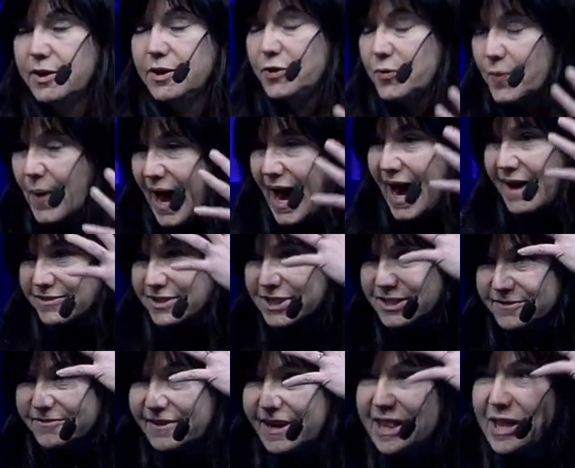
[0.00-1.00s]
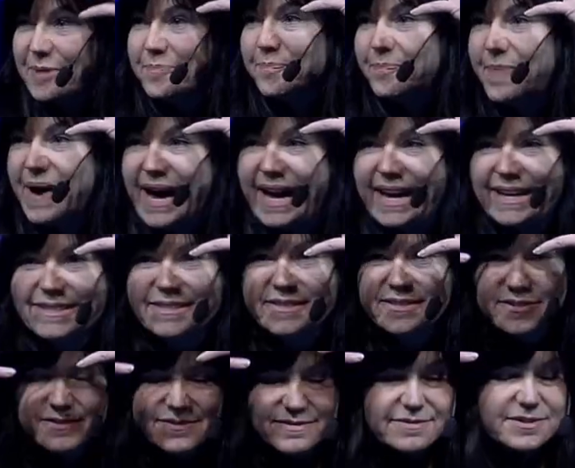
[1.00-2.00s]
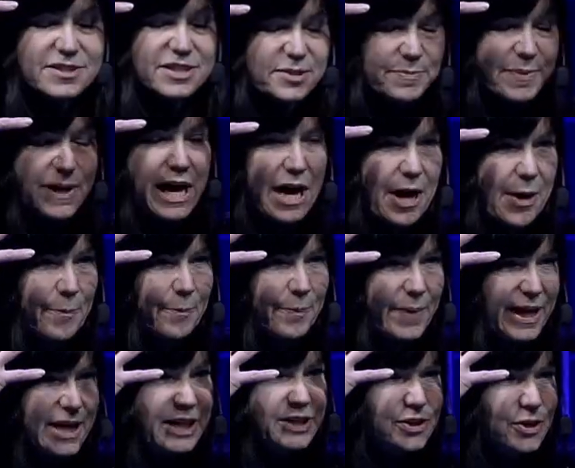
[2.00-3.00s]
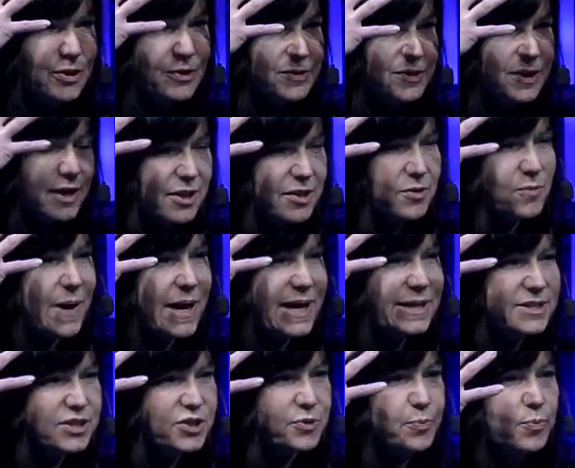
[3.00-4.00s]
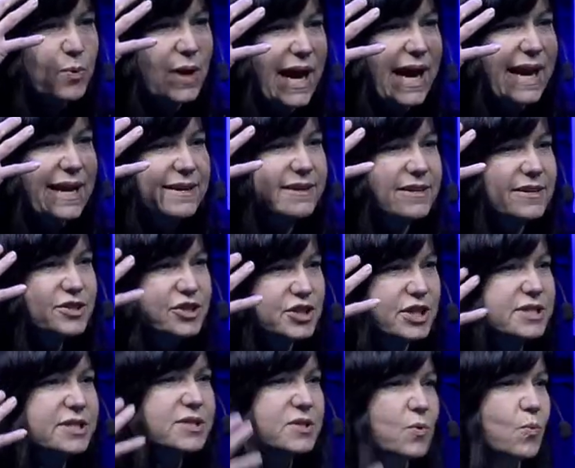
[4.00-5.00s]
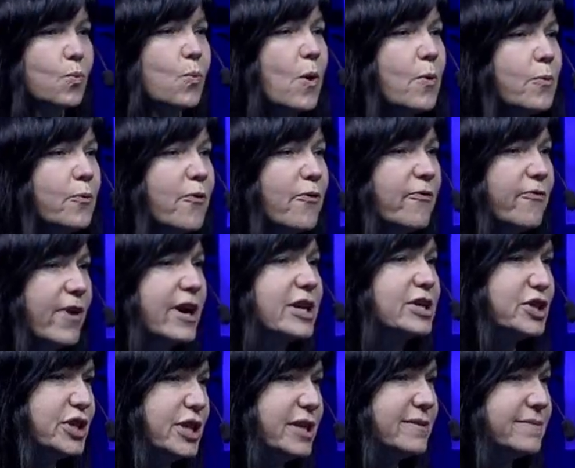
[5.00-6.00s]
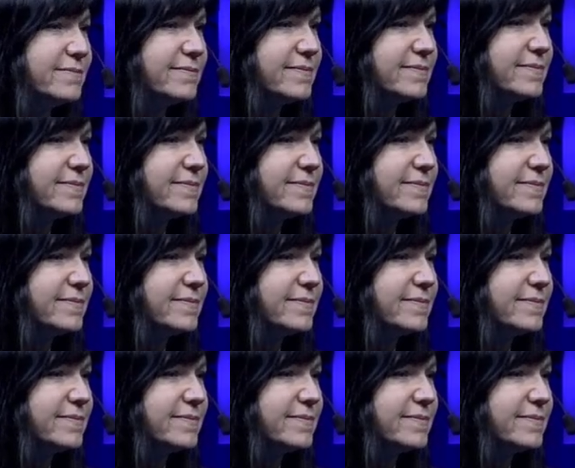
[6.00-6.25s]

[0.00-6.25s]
You have to develop bias to become an adult. Otherwise, your brain just won't function.